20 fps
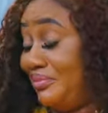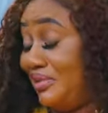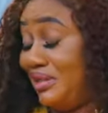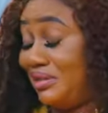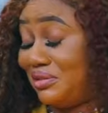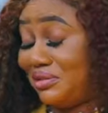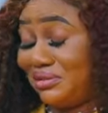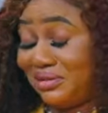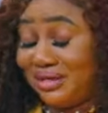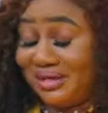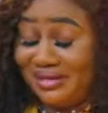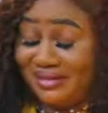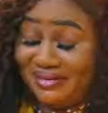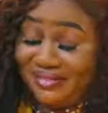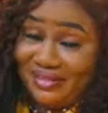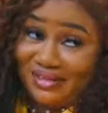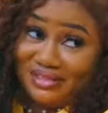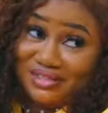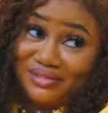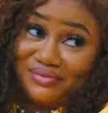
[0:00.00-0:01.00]
It's okay,
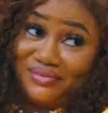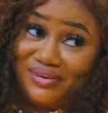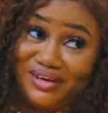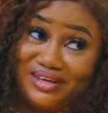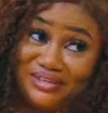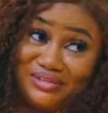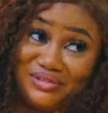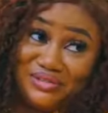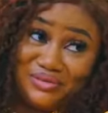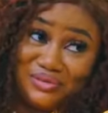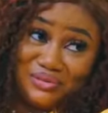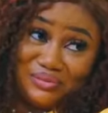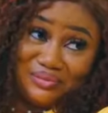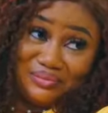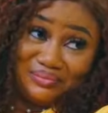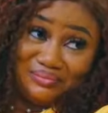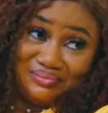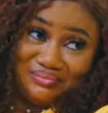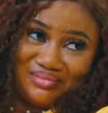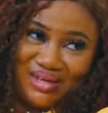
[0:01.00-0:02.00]
that's fine.
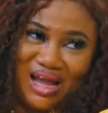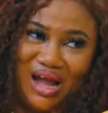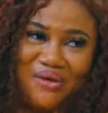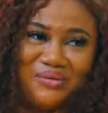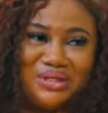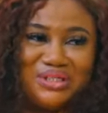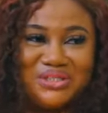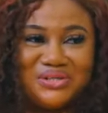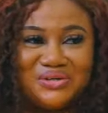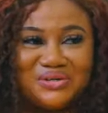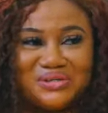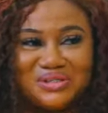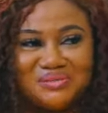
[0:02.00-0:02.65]
So, how is your